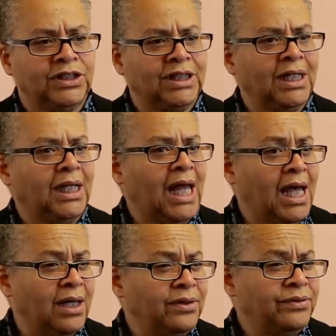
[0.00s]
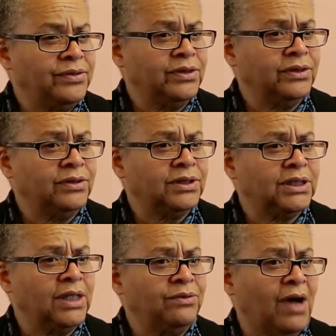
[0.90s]
alive, to
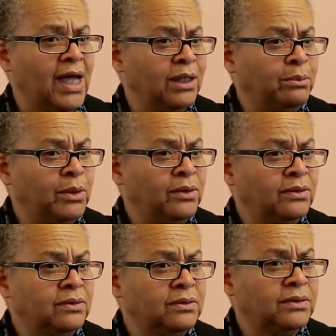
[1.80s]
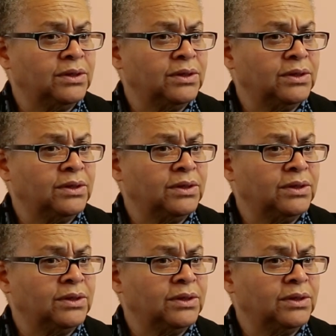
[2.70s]
stay viable,